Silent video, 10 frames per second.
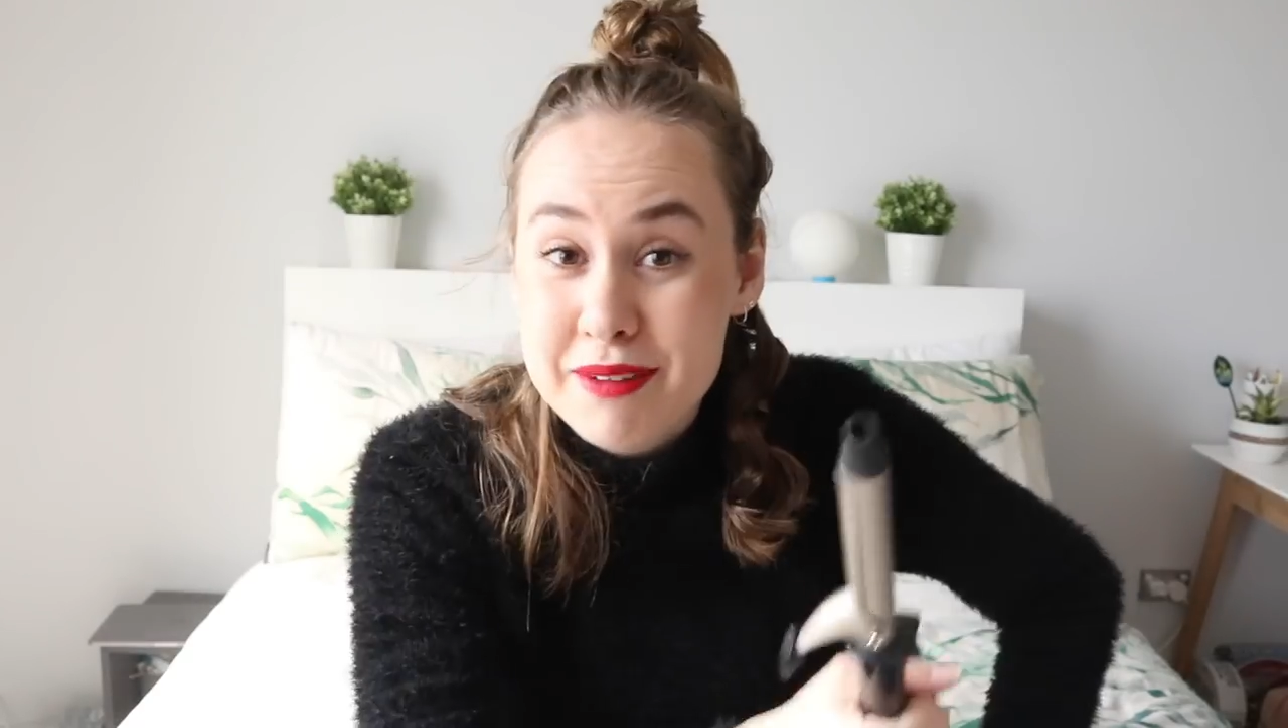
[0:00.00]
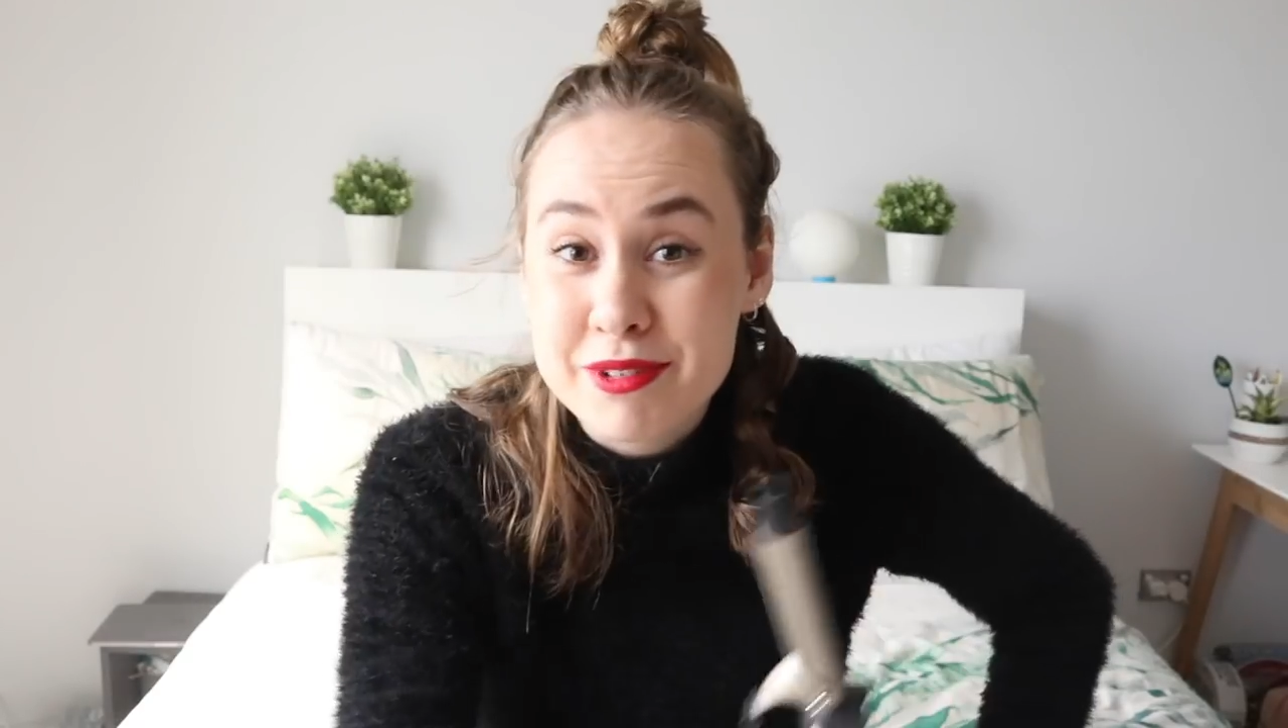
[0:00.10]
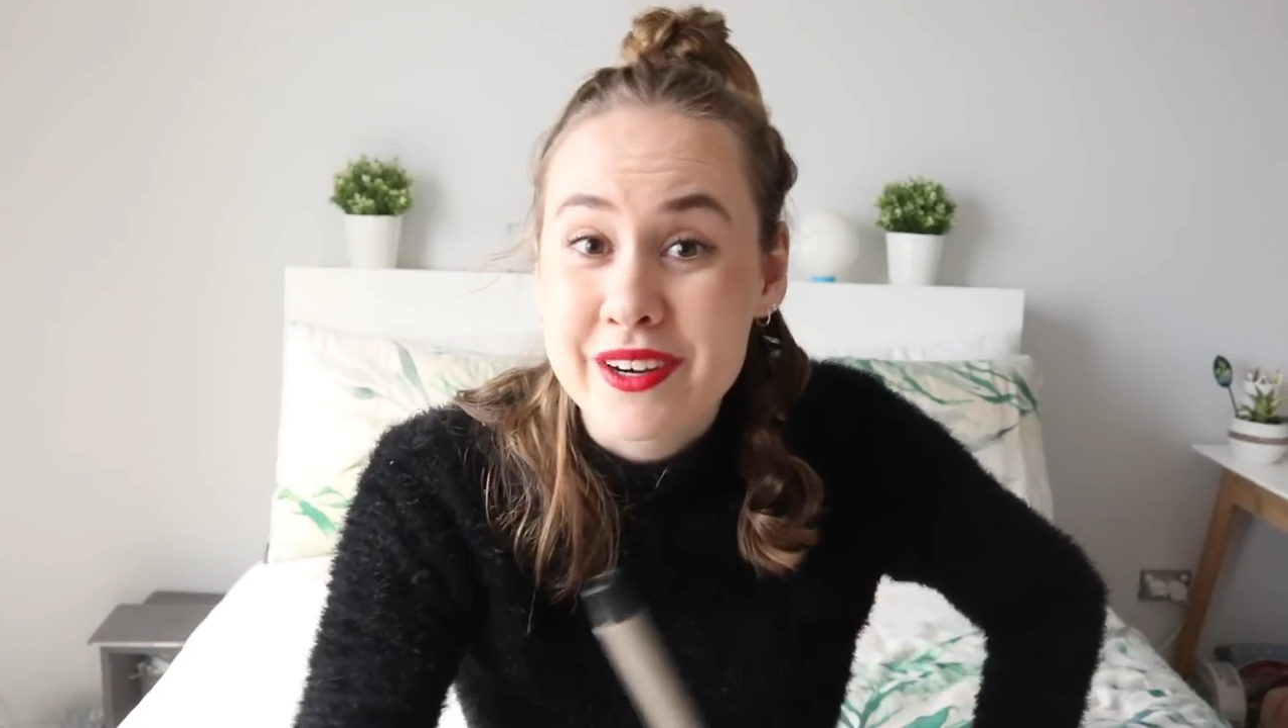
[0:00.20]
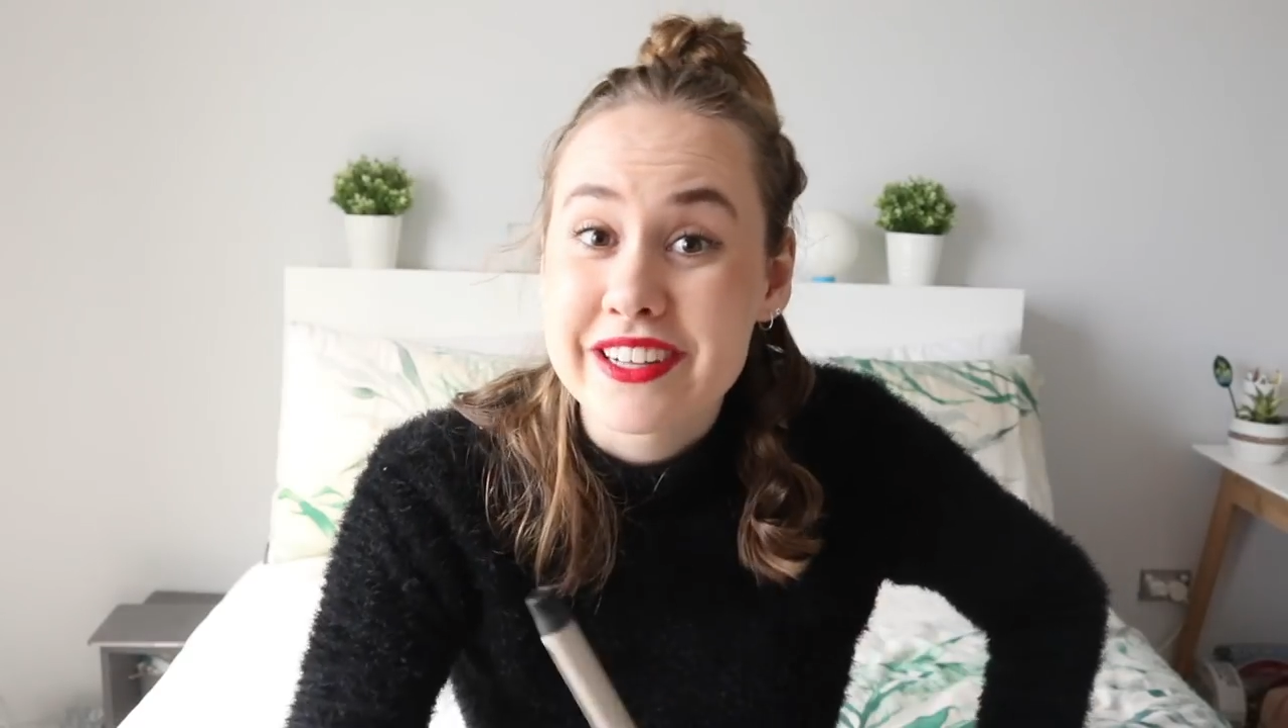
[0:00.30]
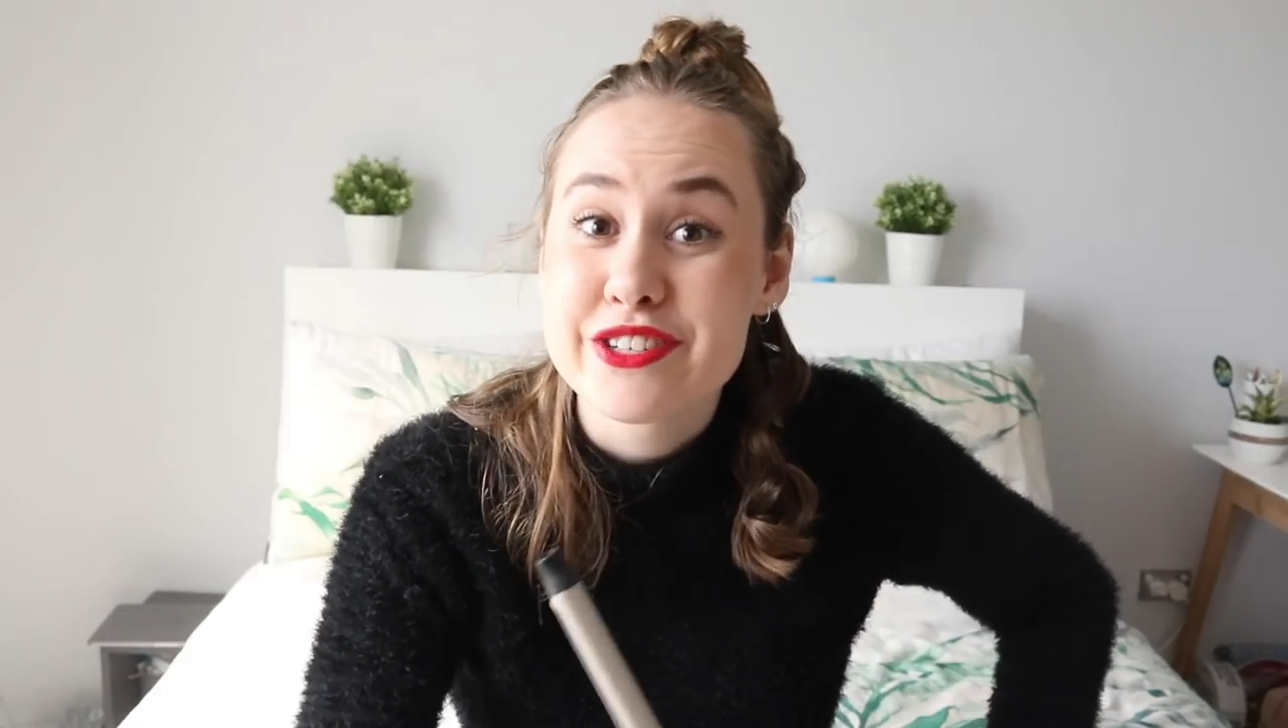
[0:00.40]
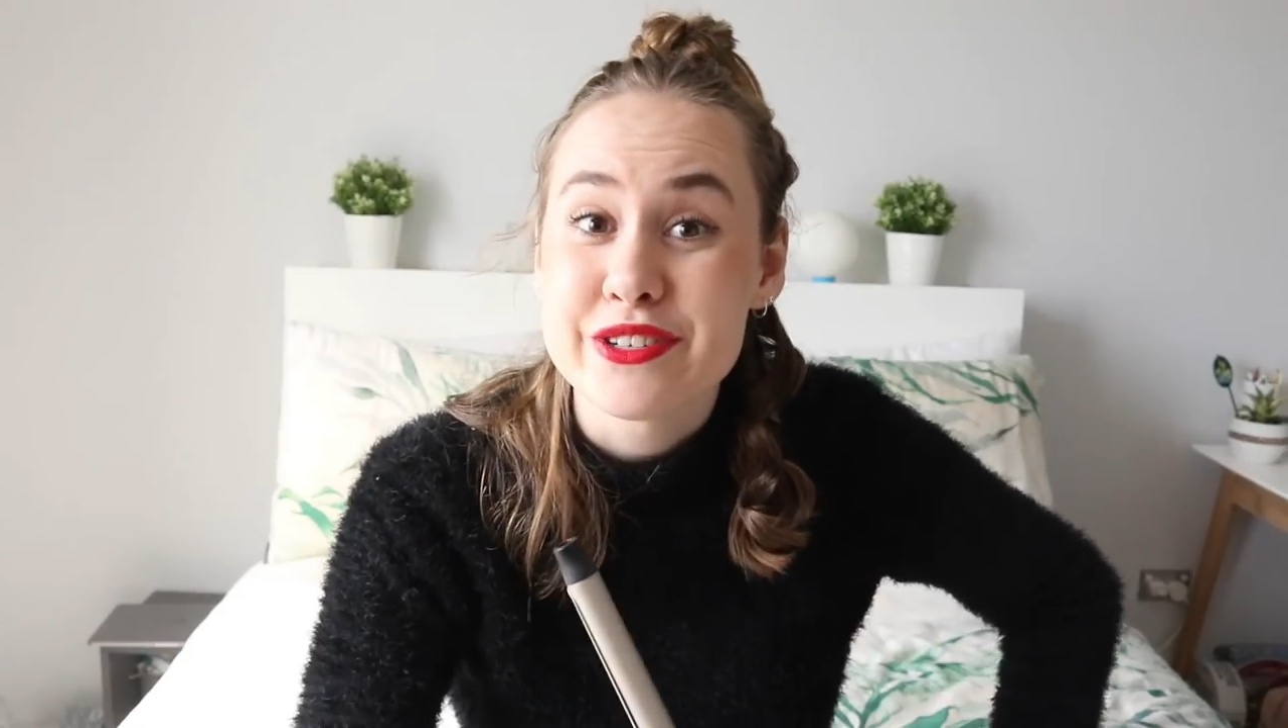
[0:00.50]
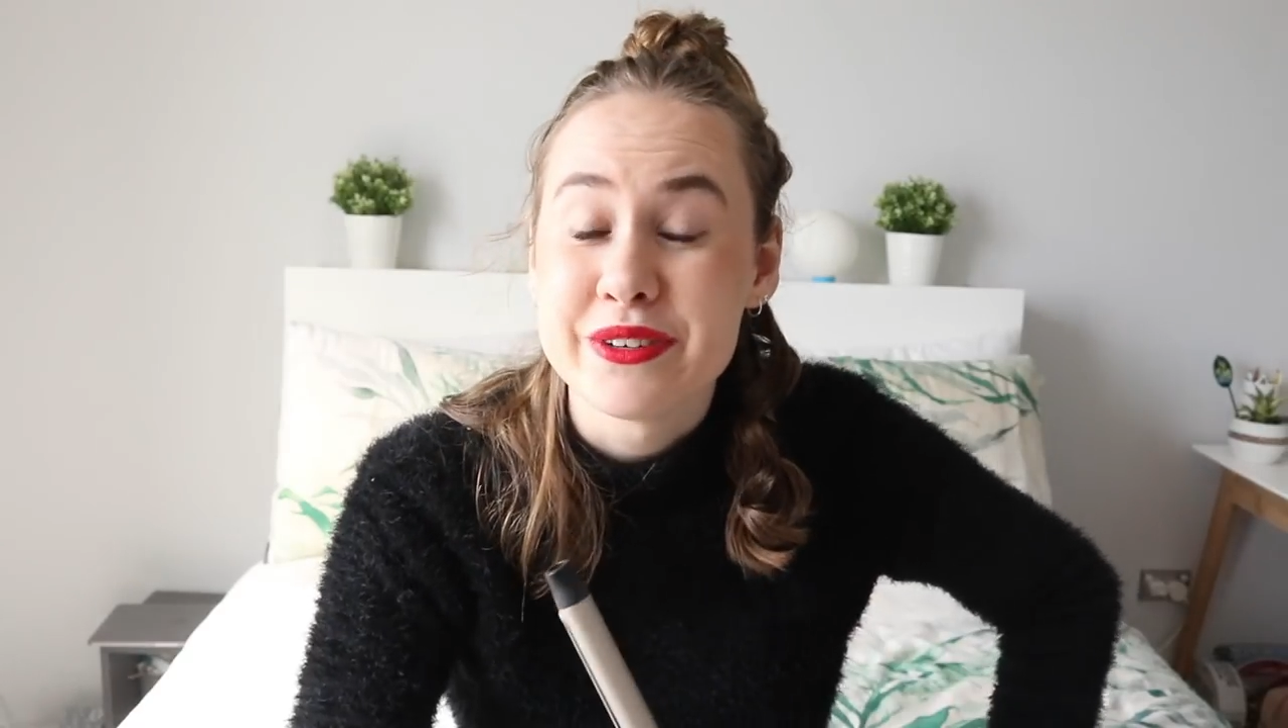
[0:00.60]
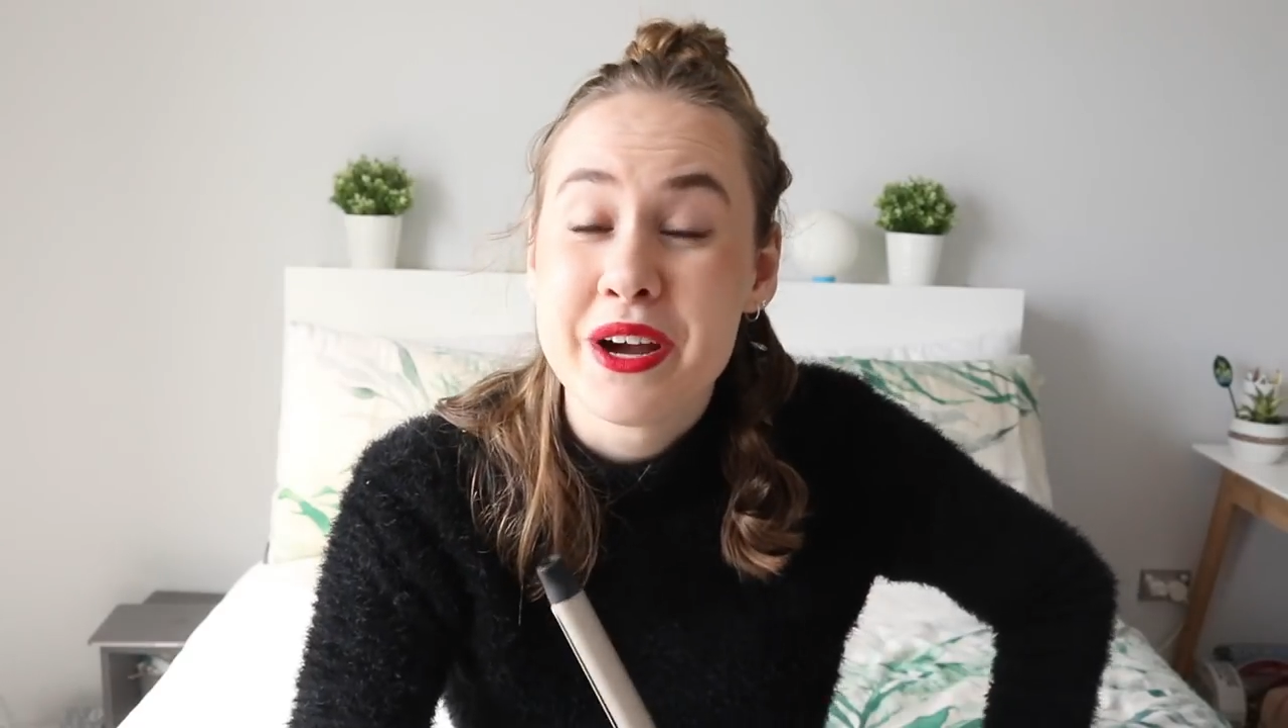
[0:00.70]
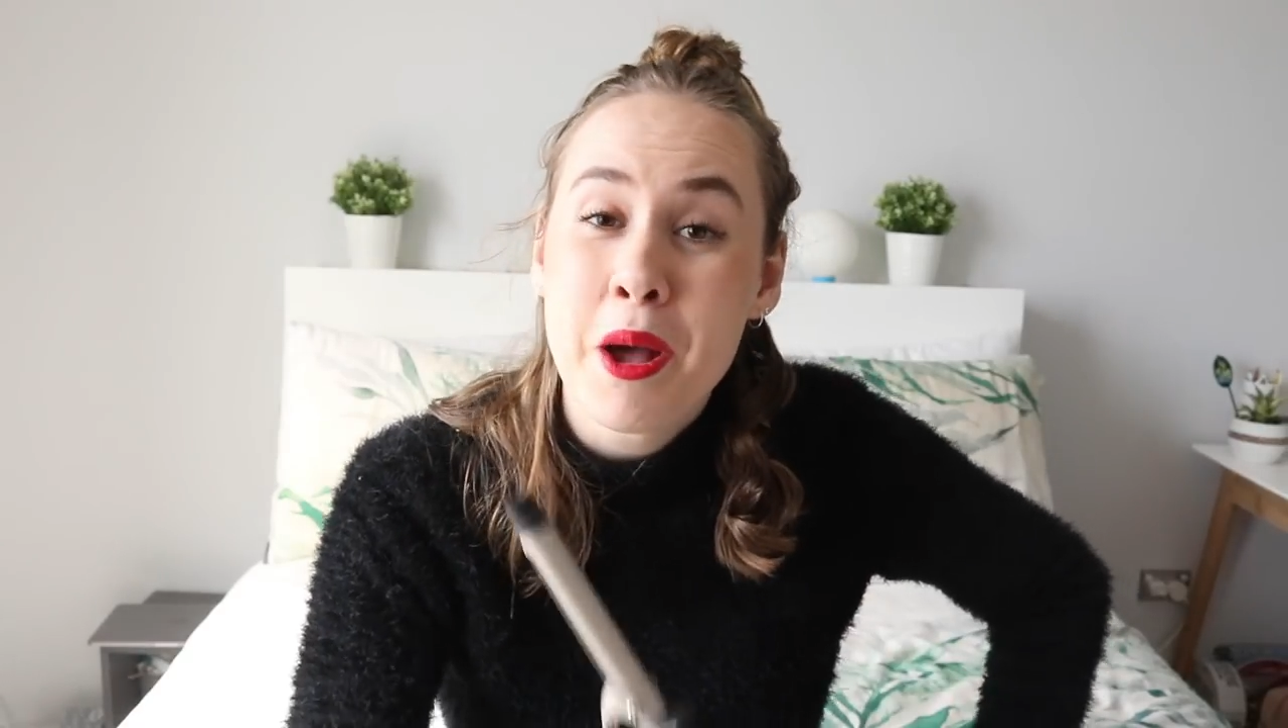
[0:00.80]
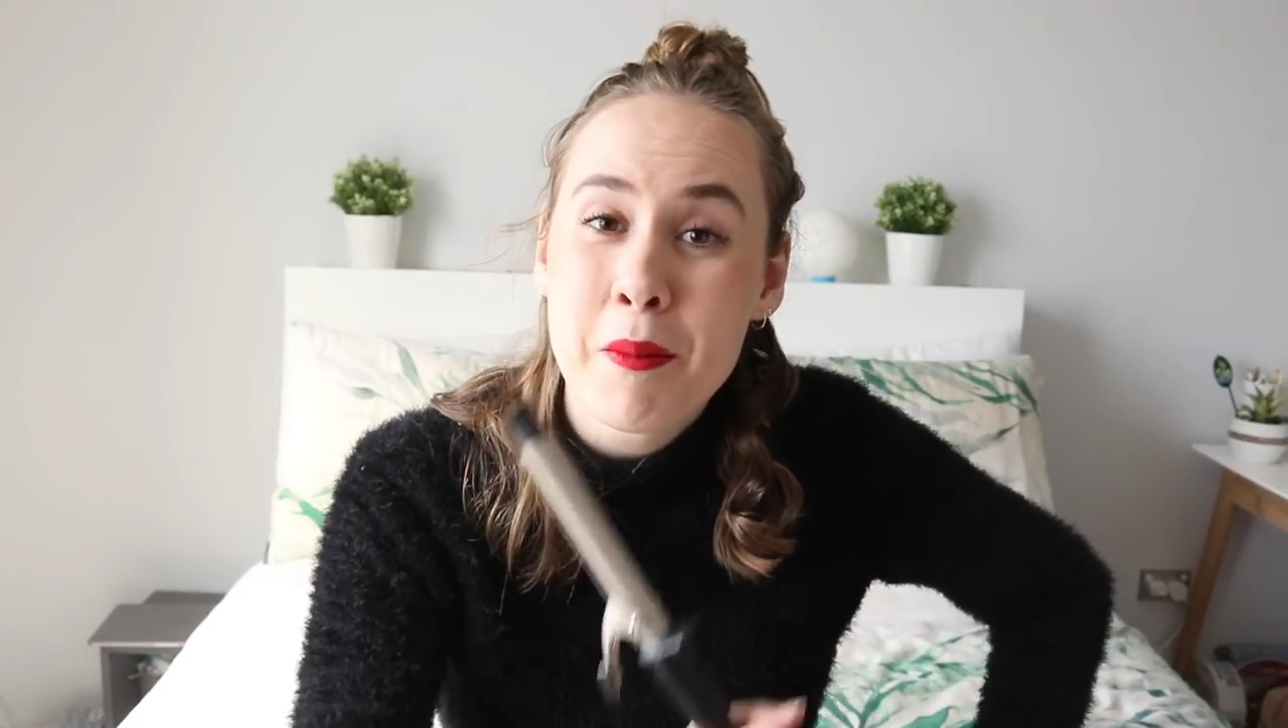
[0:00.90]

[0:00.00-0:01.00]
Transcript: I'm going to